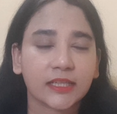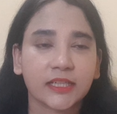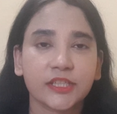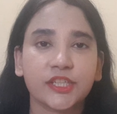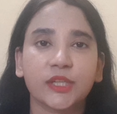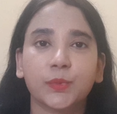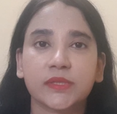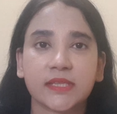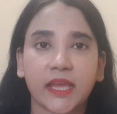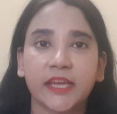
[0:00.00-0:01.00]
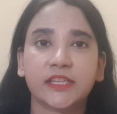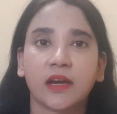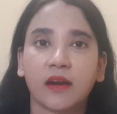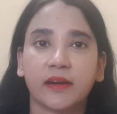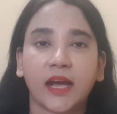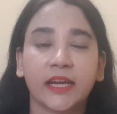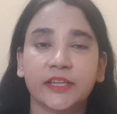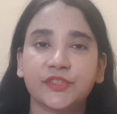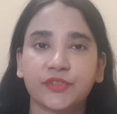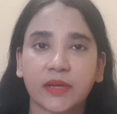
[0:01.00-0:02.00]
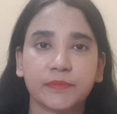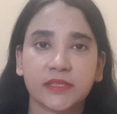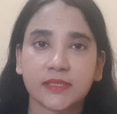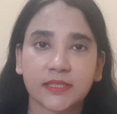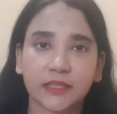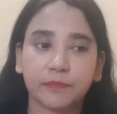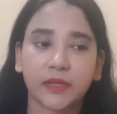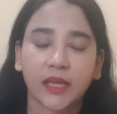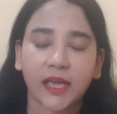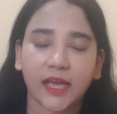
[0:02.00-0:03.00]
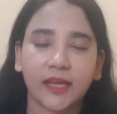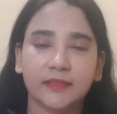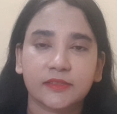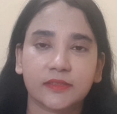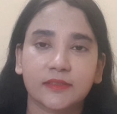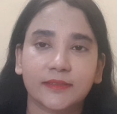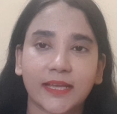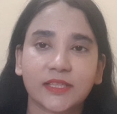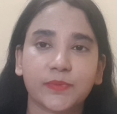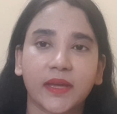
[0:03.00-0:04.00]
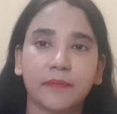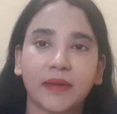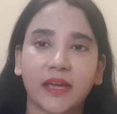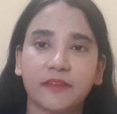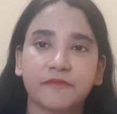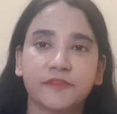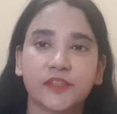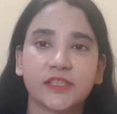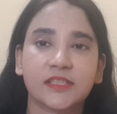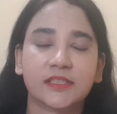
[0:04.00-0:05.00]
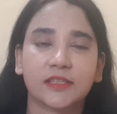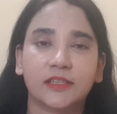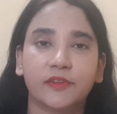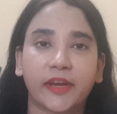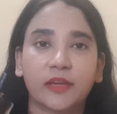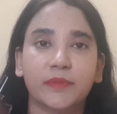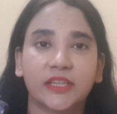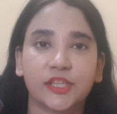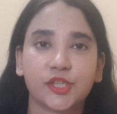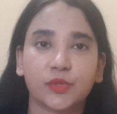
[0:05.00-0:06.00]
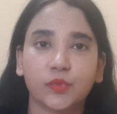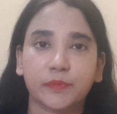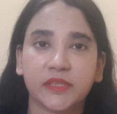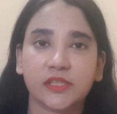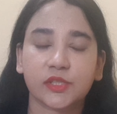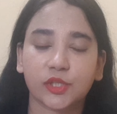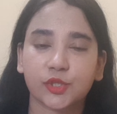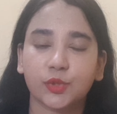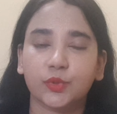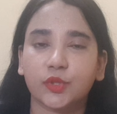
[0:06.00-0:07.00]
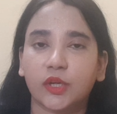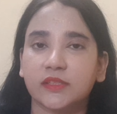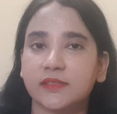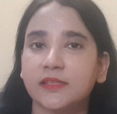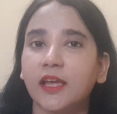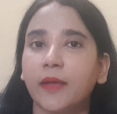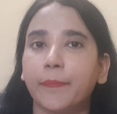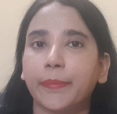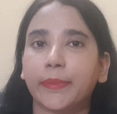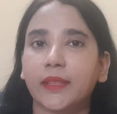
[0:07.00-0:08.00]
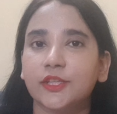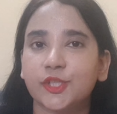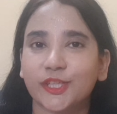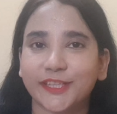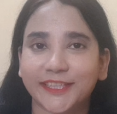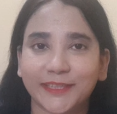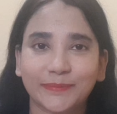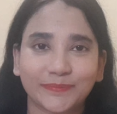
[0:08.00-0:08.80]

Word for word: continuous 8 hour uninterrupted sleep, and that's why my first uh, recommendation would be Serge Lutens' Chergui.